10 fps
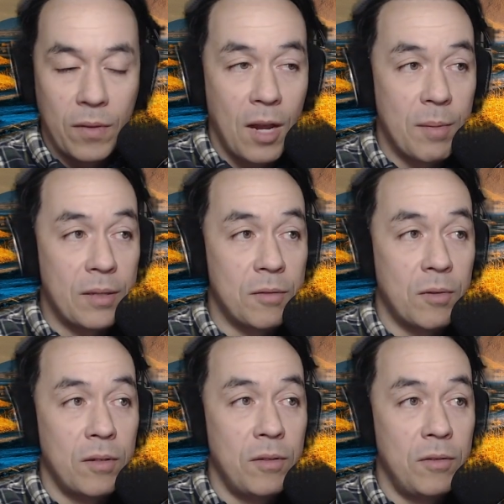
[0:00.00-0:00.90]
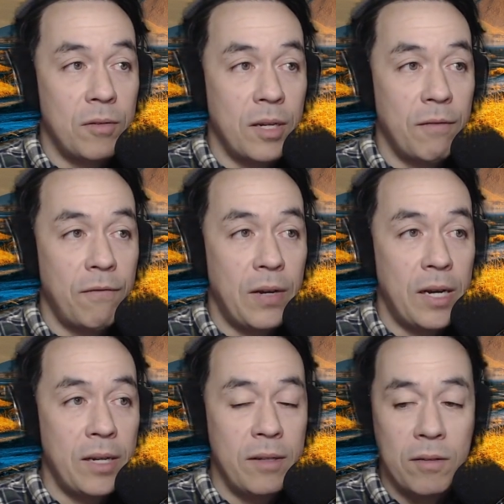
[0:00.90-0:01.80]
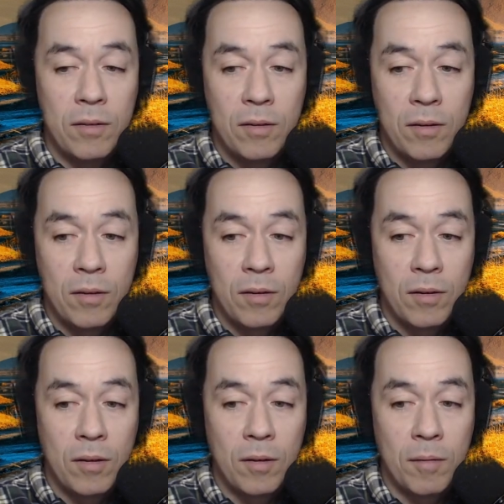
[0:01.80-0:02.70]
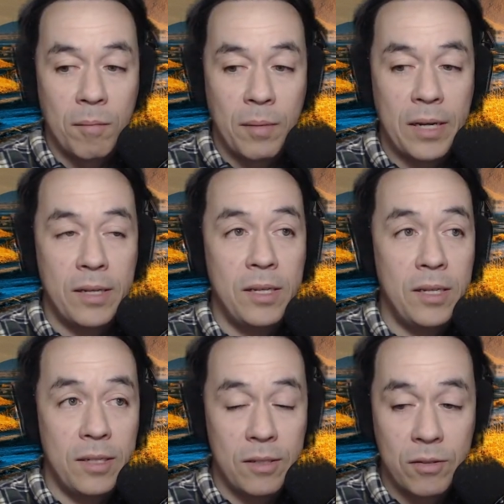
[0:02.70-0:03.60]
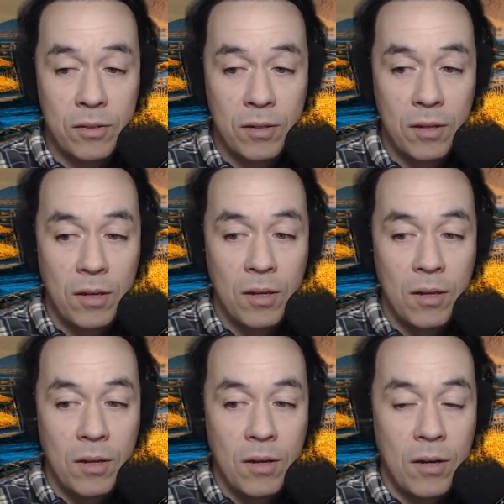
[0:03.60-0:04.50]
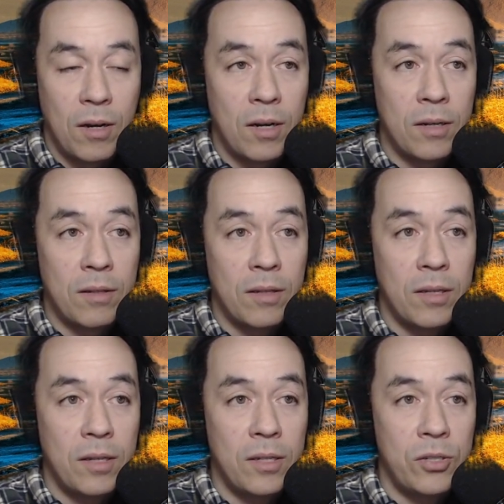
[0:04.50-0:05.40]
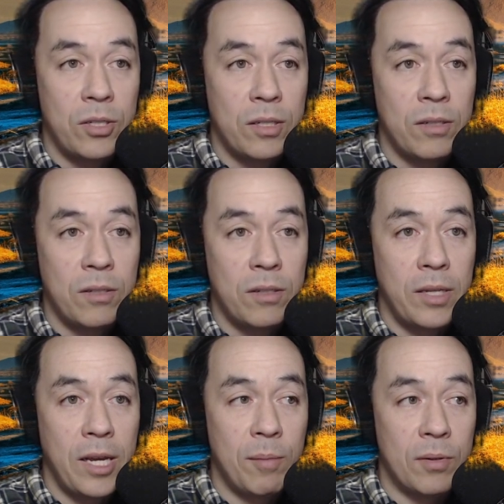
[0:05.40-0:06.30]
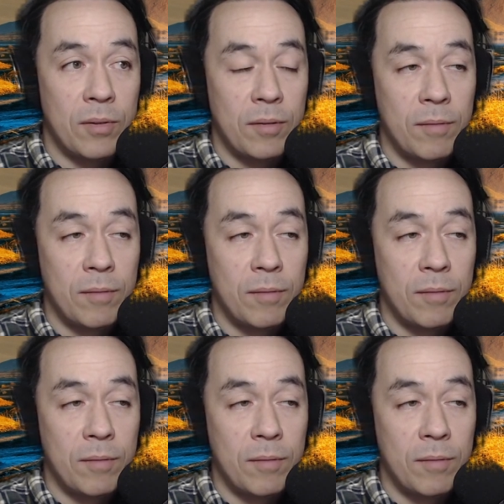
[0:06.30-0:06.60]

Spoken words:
about this one? You can find my keys on the kitchen table.